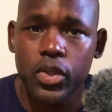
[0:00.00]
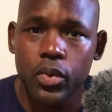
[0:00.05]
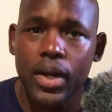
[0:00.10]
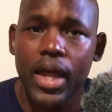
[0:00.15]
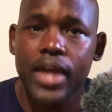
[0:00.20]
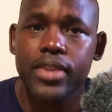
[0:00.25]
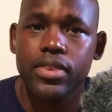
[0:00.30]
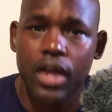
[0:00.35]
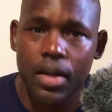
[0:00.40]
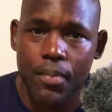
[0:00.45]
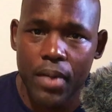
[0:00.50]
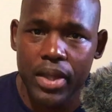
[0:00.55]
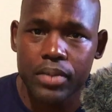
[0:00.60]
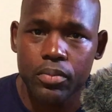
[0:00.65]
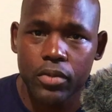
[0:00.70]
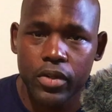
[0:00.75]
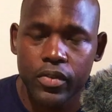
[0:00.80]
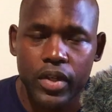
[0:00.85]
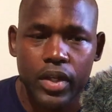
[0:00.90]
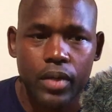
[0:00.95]
what I thought about the
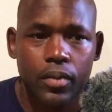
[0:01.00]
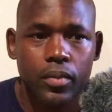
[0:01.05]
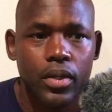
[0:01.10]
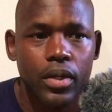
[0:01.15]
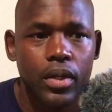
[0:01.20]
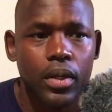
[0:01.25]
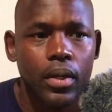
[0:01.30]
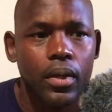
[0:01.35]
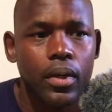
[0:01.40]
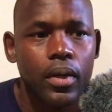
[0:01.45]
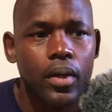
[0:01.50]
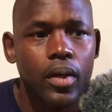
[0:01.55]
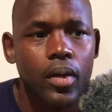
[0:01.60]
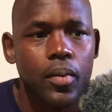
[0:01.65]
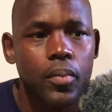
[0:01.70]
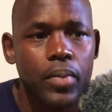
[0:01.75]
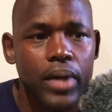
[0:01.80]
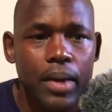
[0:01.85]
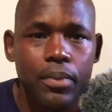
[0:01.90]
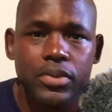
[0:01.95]
movie,
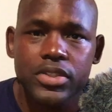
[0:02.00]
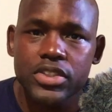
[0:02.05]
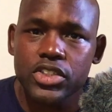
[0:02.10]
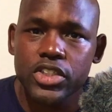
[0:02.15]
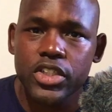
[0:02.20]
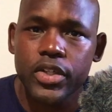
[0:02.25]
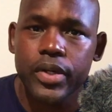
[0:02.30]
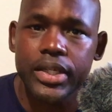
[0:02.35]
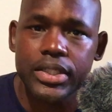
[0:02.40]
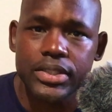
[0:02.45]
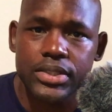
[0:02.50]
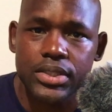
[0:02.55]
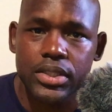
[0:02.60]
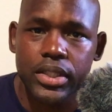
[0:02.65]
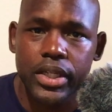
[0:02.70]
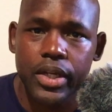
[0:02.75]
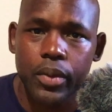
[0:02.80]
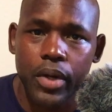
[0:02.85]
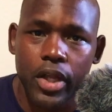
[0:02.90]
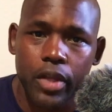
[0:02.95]
but I was just curious to
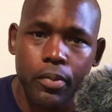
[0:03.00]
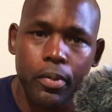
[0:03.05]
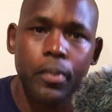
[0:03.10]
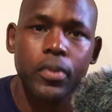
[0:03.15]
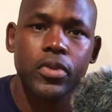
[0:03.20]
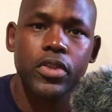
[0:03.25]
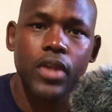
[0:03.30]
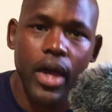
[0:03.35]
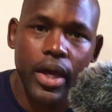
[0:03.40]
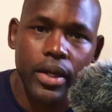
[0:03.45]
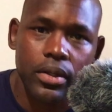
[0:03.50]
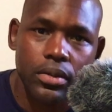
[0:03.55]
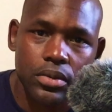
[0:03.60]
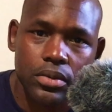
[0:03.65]
hear what other people thought.